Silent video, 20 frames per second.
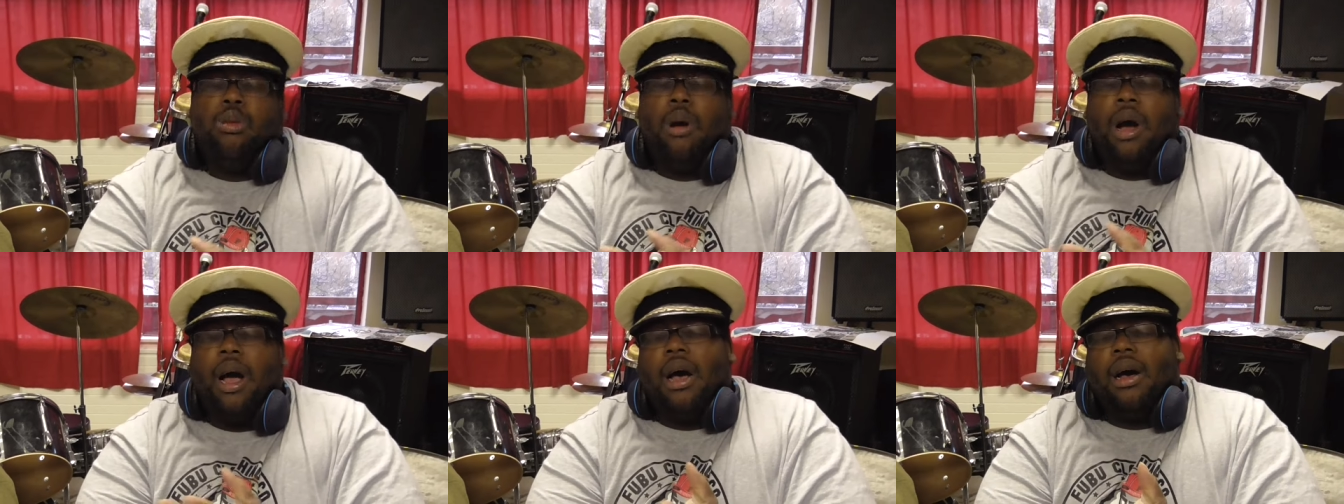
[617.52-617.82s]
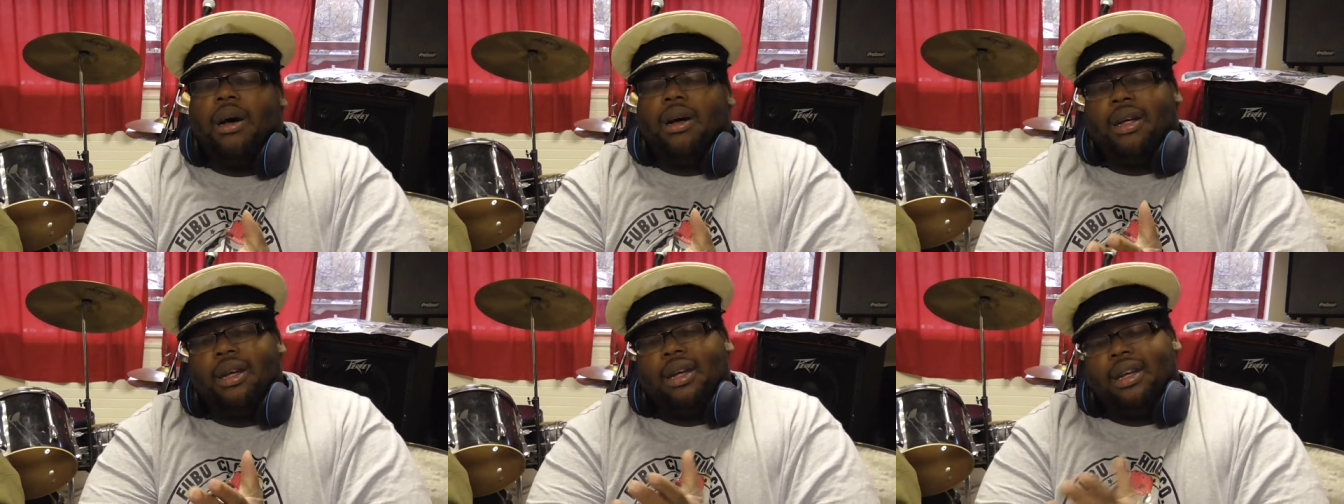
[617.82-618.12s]

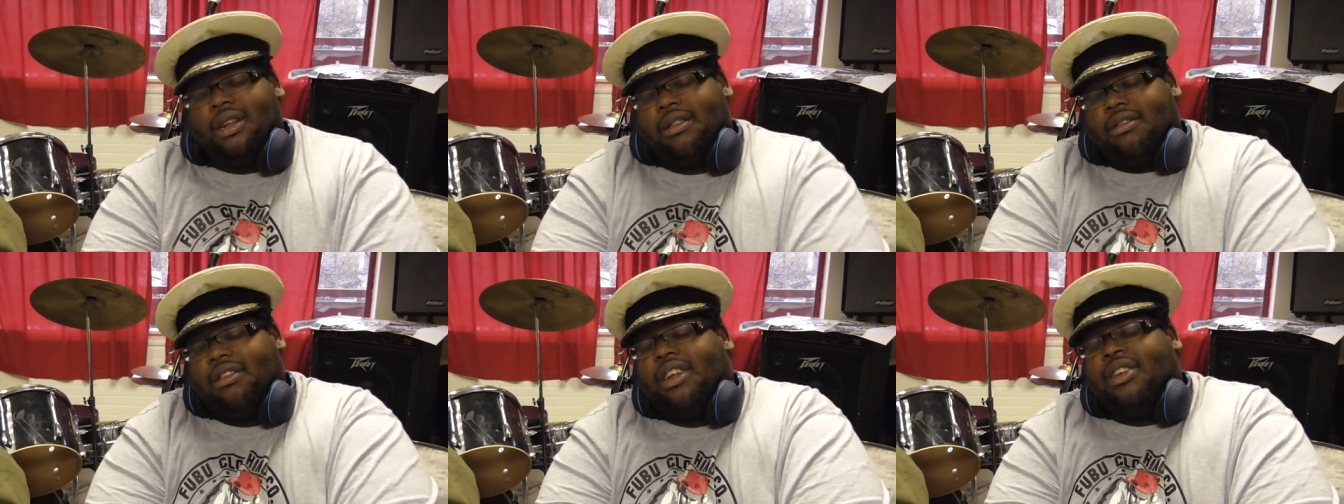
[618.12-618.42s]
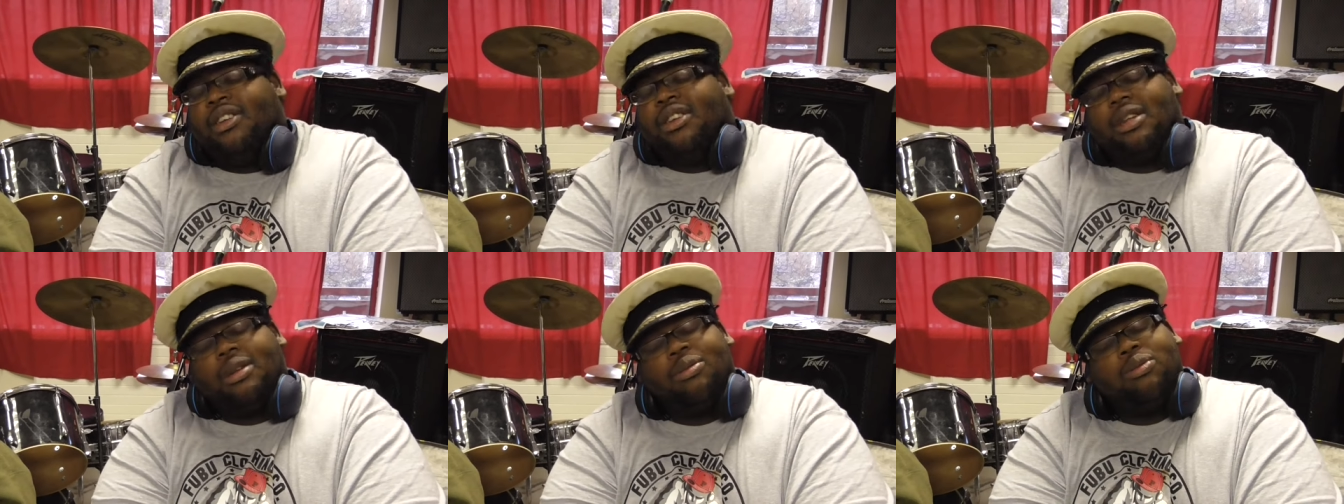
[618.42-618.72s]
well,
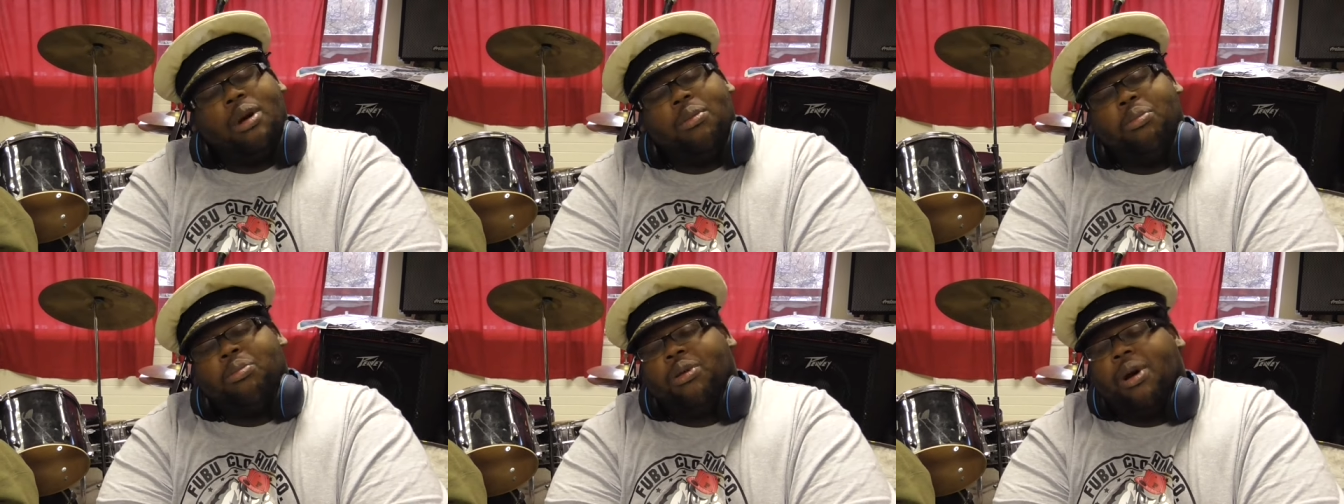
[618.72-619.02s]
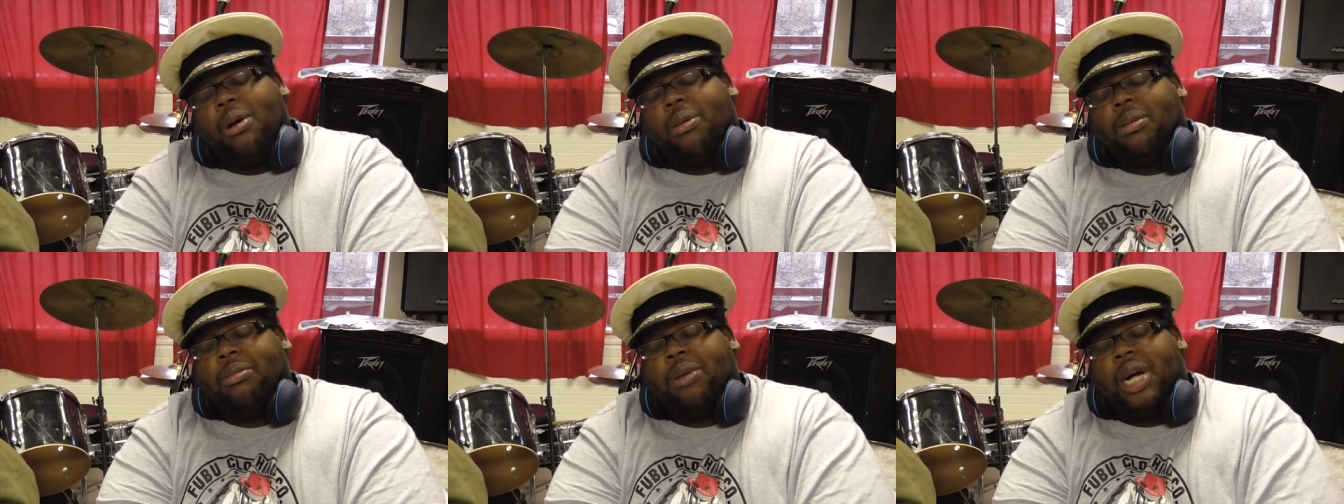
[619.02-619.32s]
there's just one
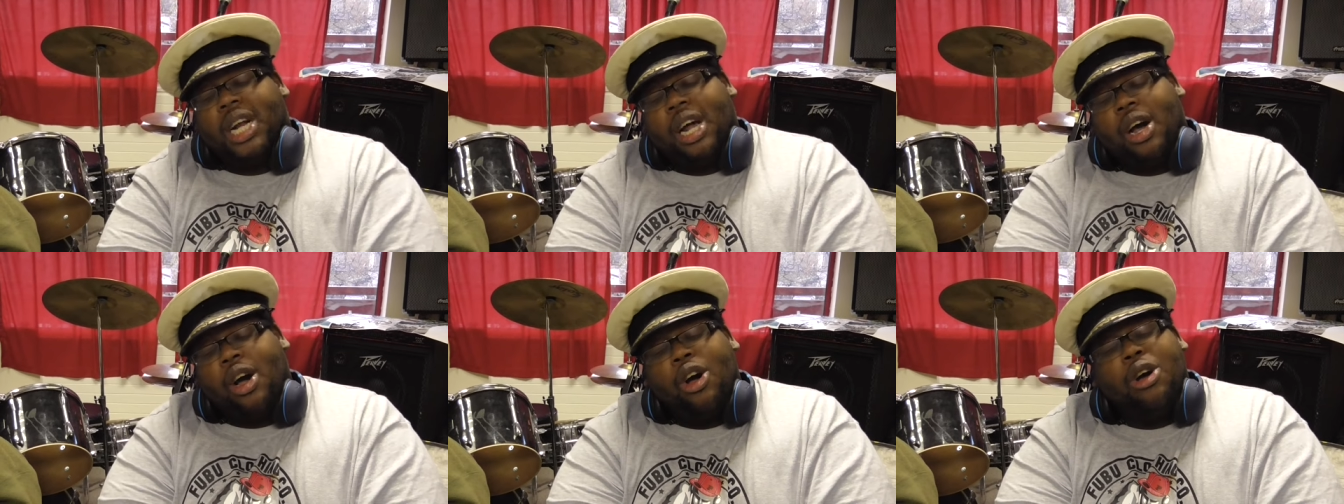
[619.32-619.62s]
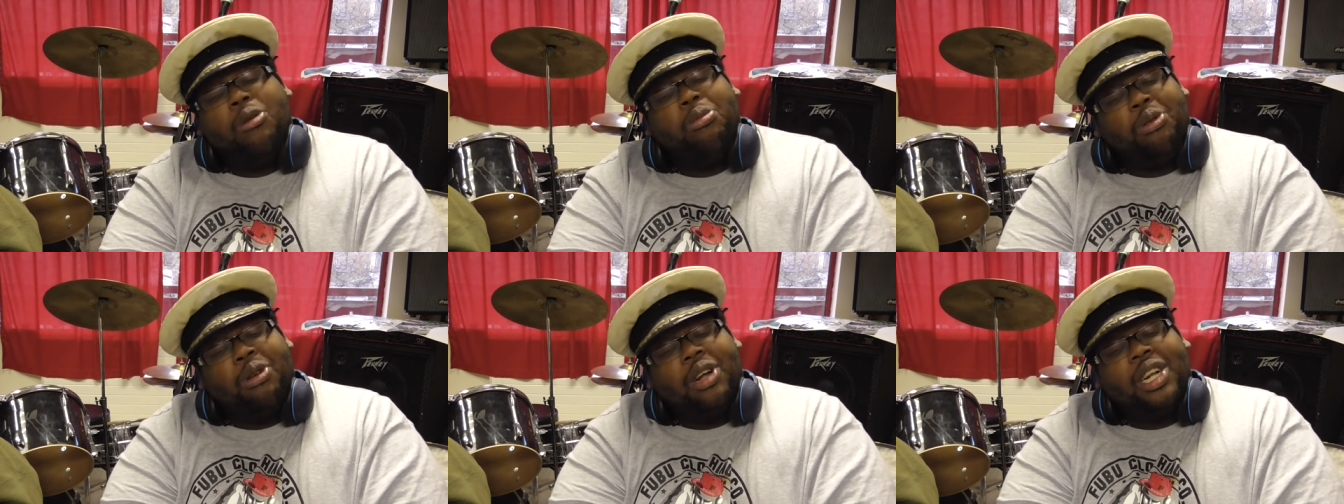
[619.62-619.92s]
problem, and I
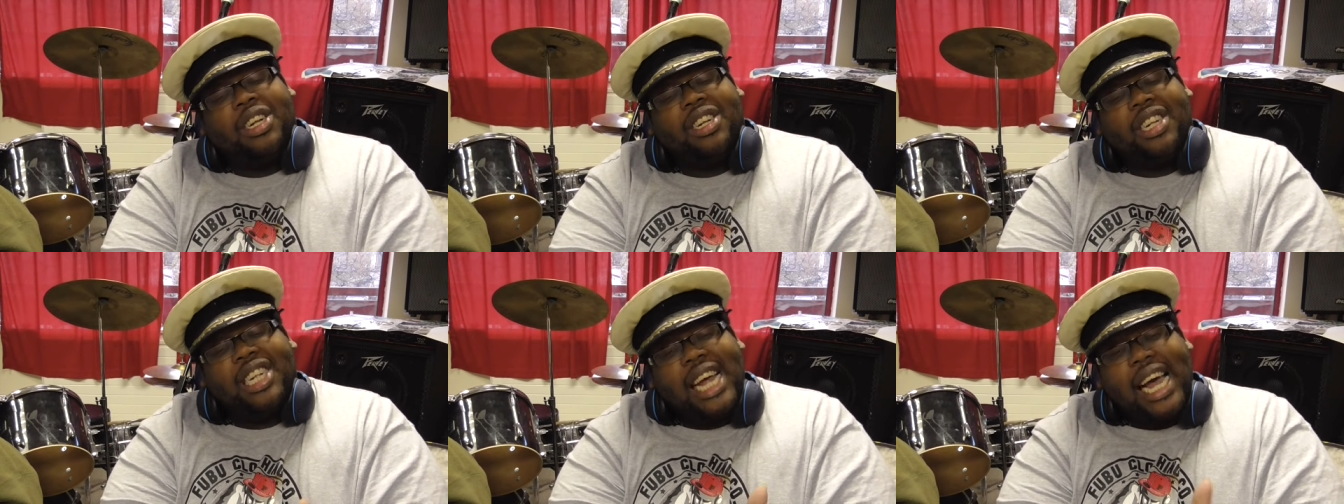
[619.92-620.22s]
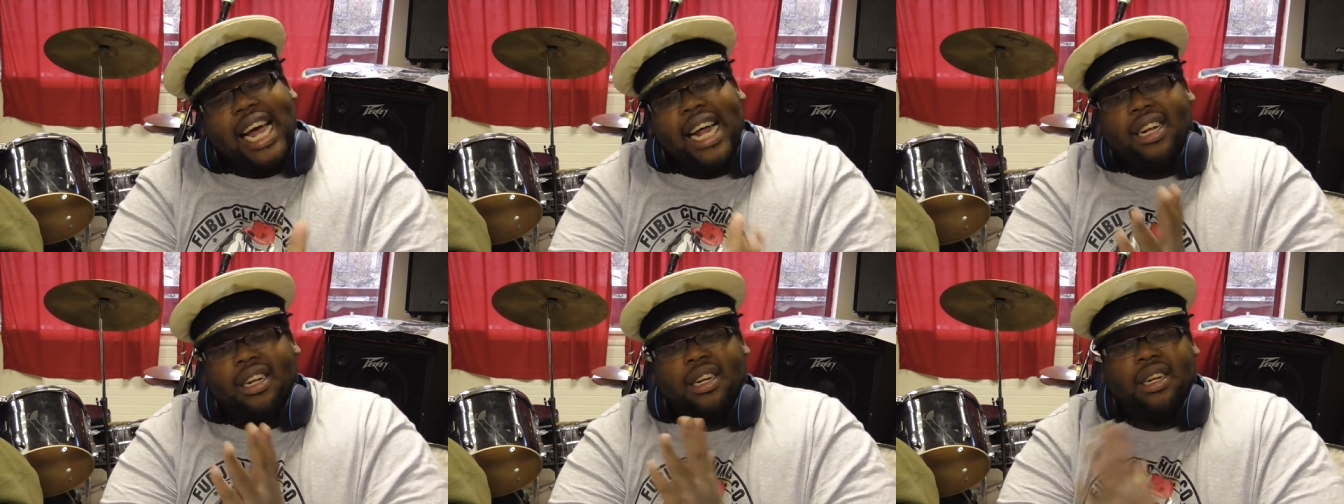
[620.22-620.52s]
hope you
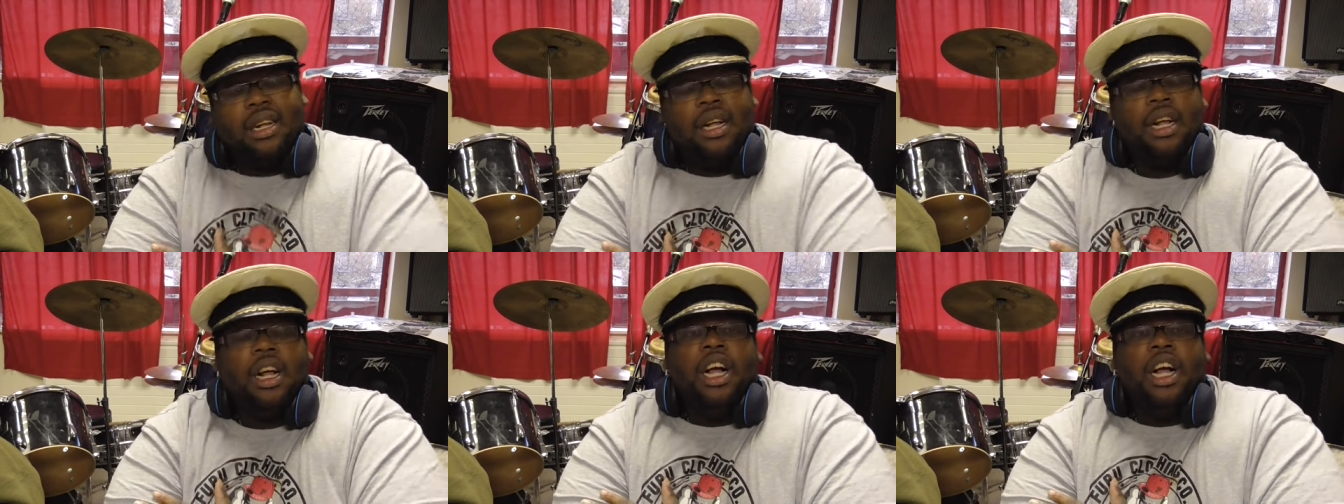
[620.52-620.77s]
understand.